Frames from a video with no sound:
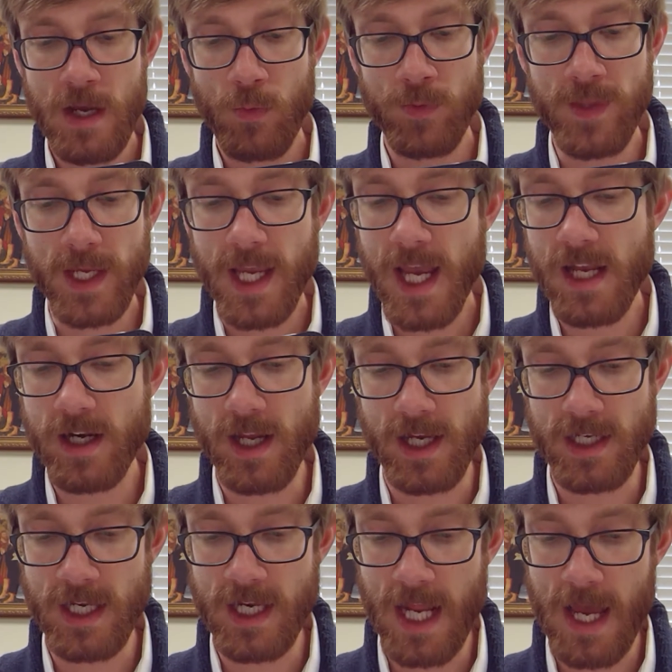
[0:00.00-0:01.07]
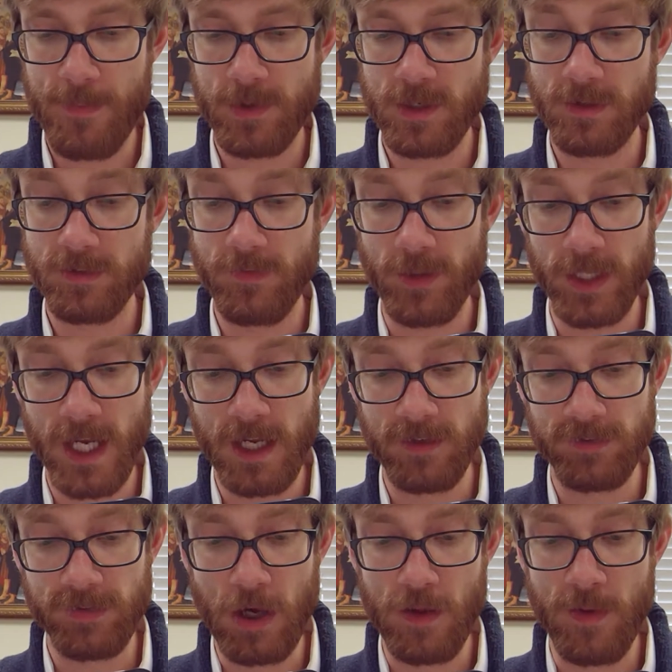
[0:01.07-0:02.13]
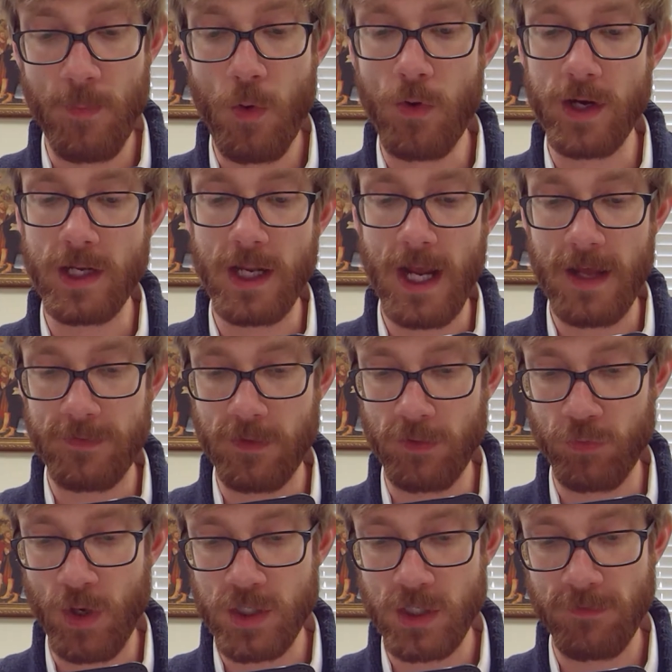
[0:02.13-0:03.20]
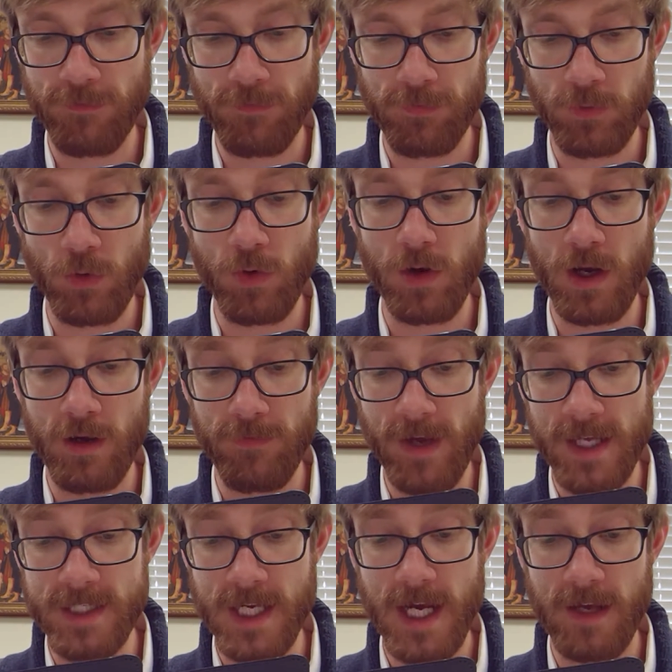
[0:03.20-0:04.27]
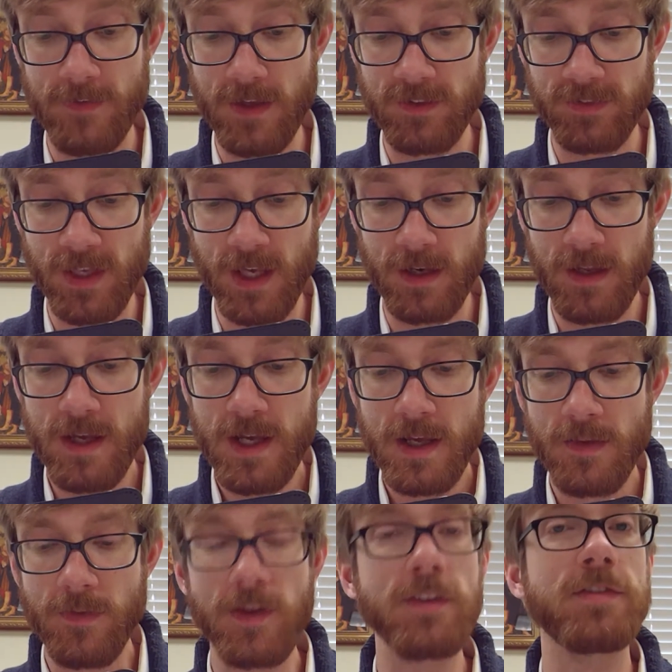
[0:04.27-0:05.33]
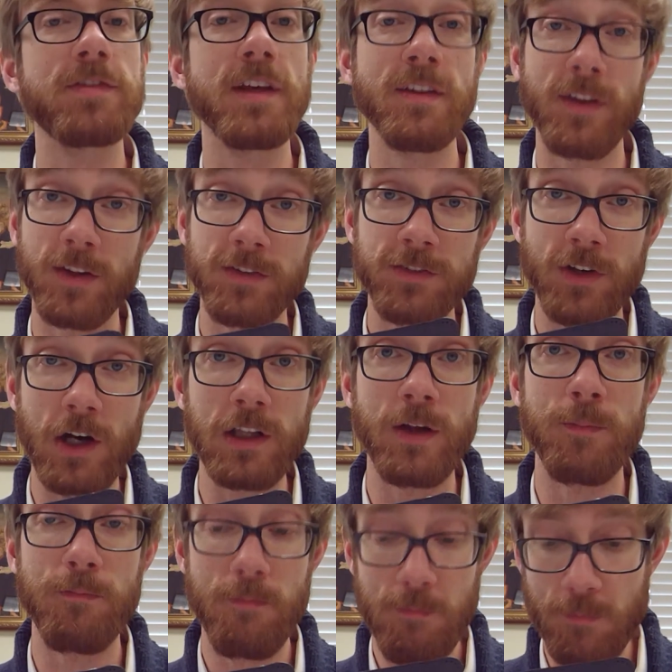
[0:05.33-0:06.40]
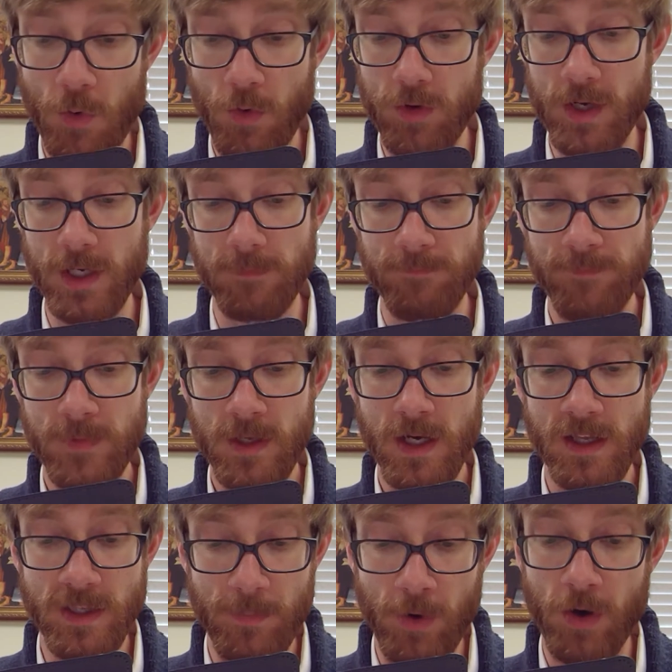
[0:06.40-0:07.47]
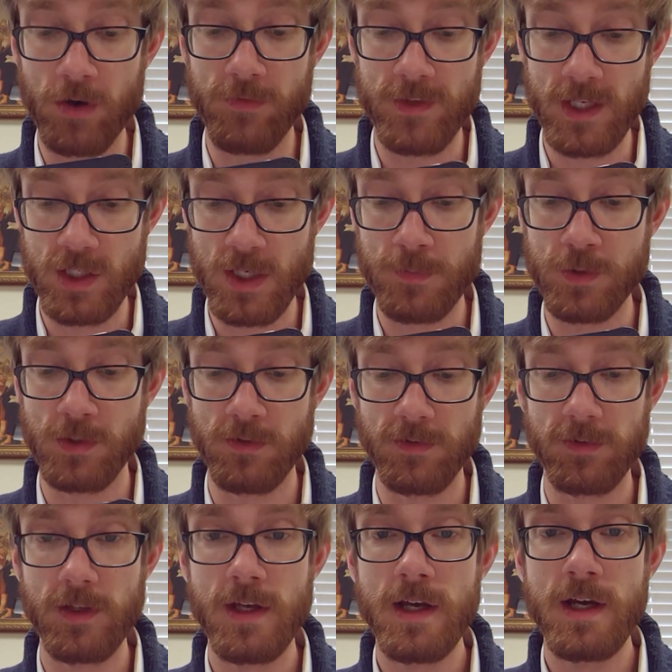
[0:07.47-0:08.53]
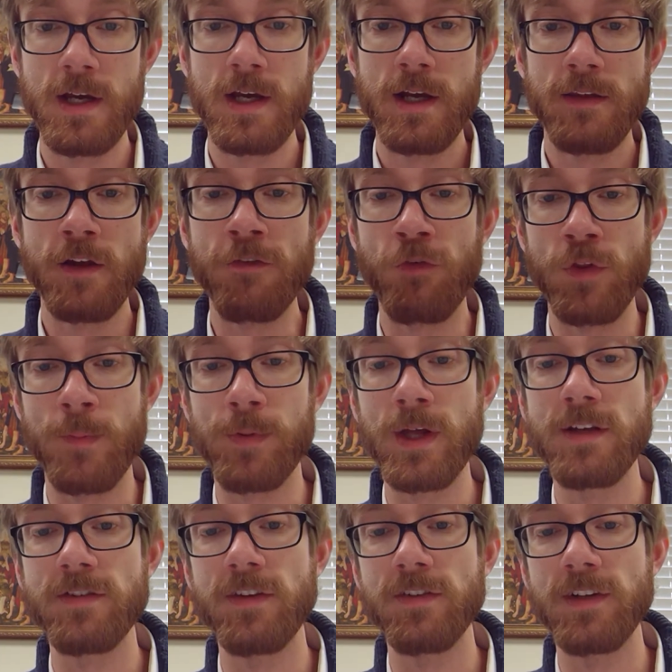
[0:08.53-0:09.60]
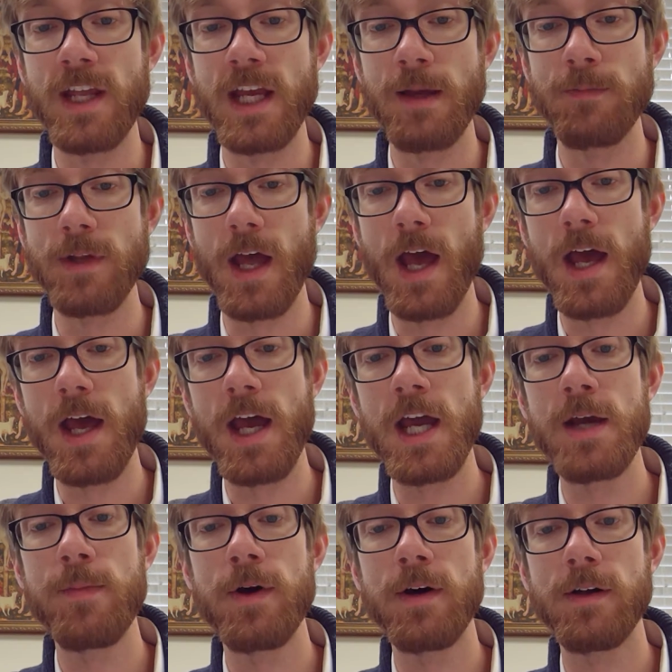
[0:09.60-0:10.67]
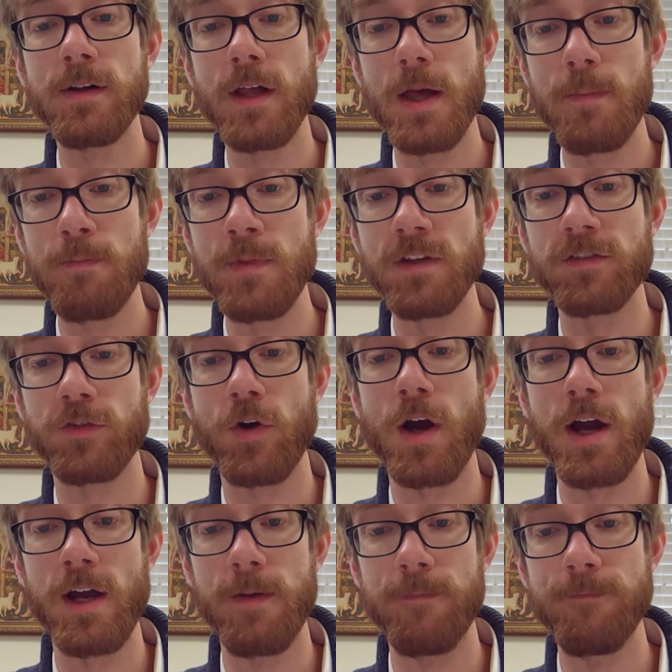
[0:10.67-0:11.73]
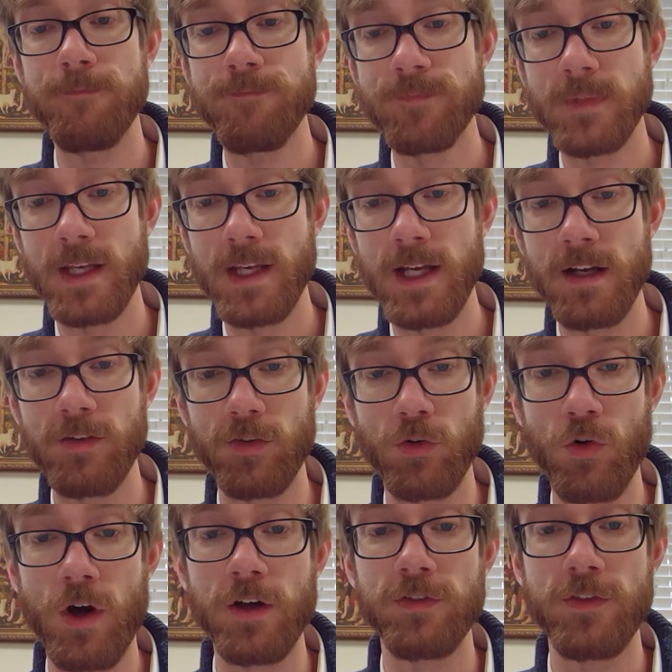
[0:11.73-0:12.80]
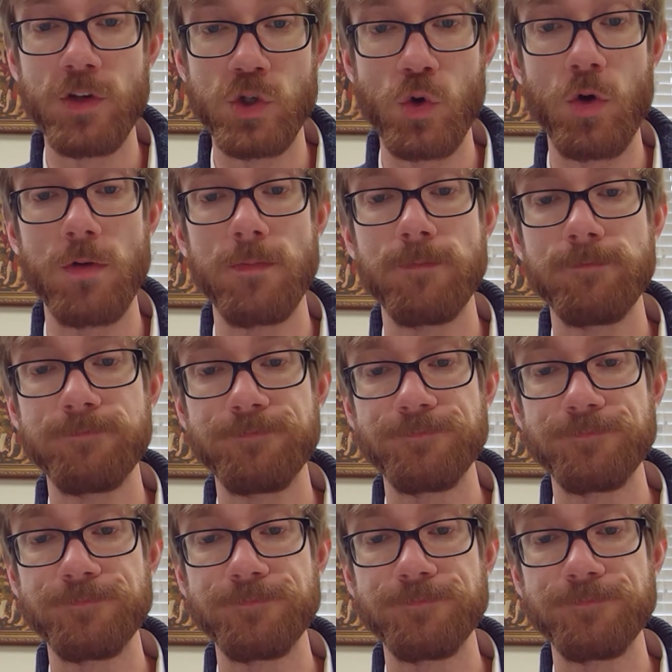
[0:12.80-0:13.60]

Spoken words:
When the Canaanite inhabitants of the land saw the mourning at the threshing floor of Atad, they said, 'This is a solemn mourning on the part of the Egyptians.' Therefore the place is named Abel Mizraim. It is across the Jordan.